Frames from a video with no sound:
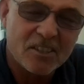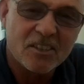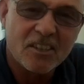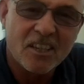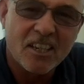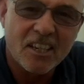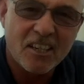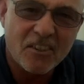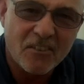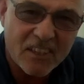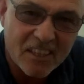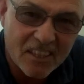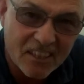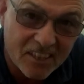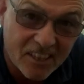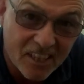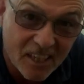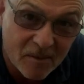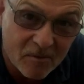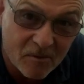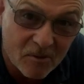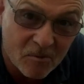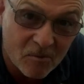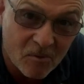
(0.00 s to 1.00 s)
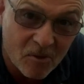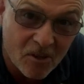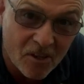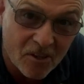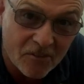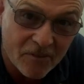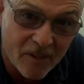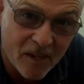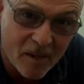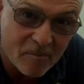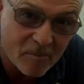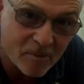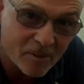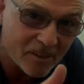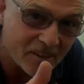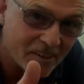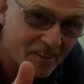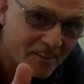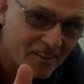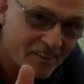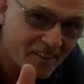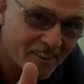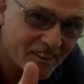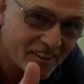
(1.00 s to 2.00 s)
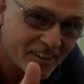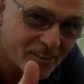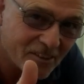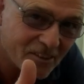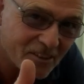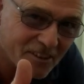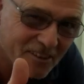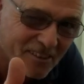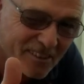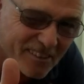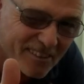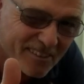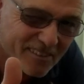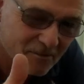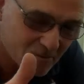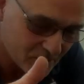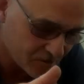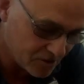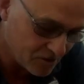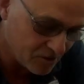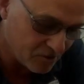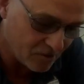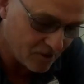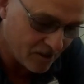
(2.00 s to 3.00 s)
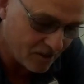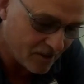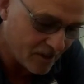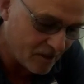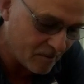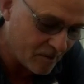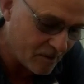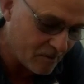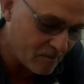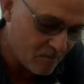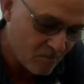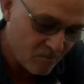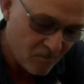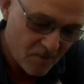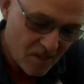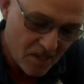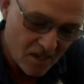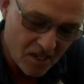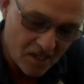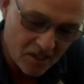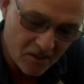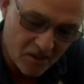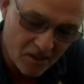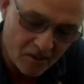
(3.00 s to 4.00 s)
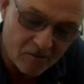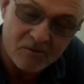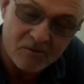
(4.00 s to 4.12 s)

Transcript: Anything to keep the wife happy. Hey guys, you all know that one. Yeah,